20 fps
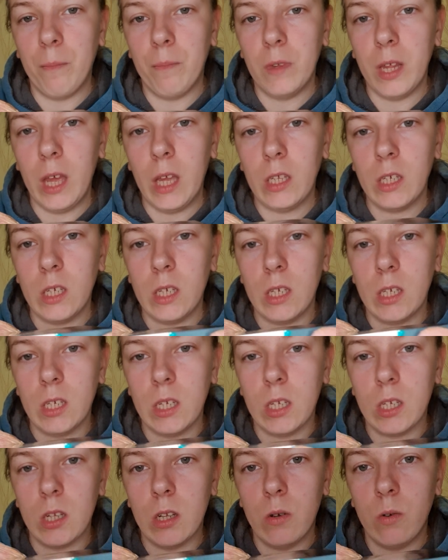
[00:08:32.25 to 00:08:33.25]
edges
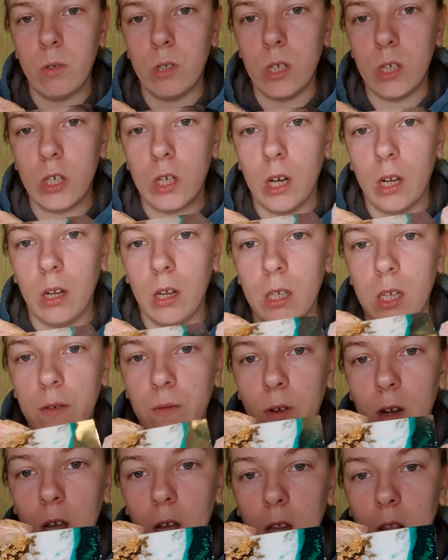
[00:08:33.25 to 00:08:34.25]
just lose its shine. Because if
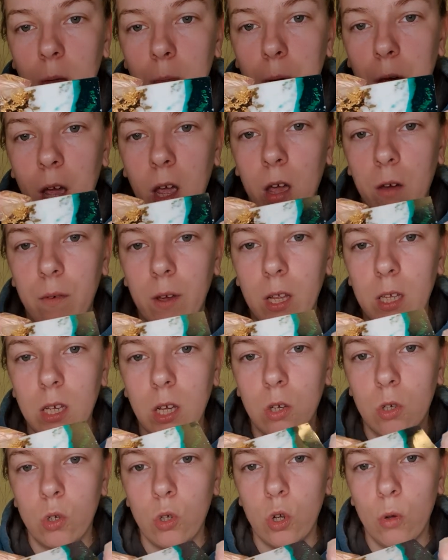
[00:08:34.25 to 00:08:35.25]
you look at the back of it, it's like
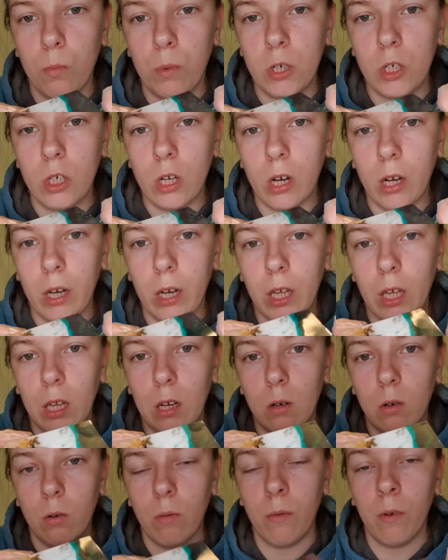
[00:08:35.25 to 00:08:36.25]
super shiny and
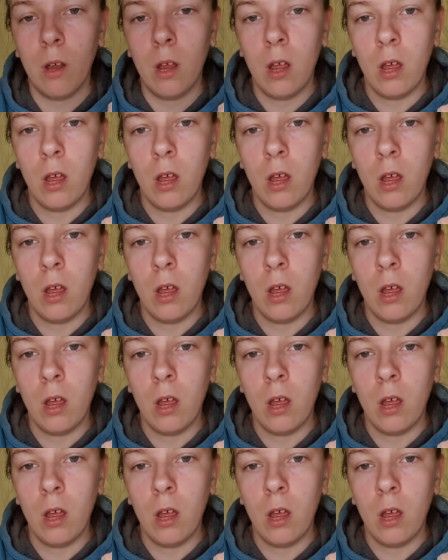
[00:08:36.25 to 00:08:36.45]
all.